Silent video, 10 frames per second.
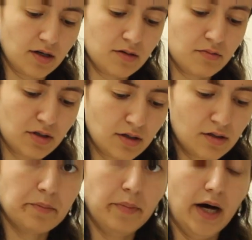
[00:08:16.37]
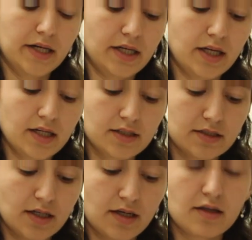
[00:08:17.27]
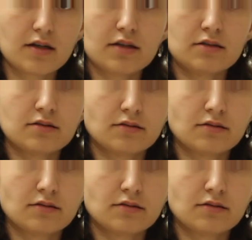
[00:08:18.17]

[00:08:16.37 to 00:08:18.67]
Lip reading: up. Combining it together.